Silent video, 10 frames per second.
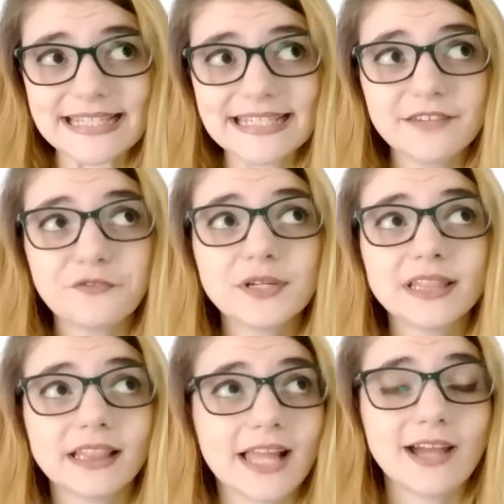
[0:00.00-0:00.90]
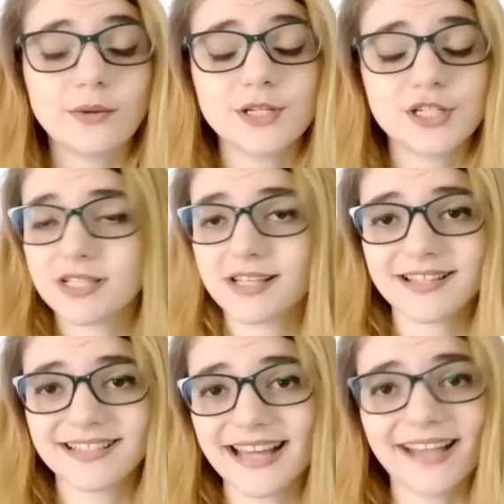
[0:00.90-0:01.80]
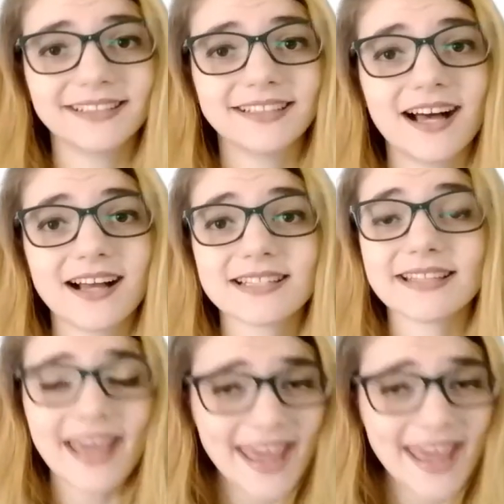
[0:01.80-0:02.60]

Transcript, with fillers: the different languages in the dialogues,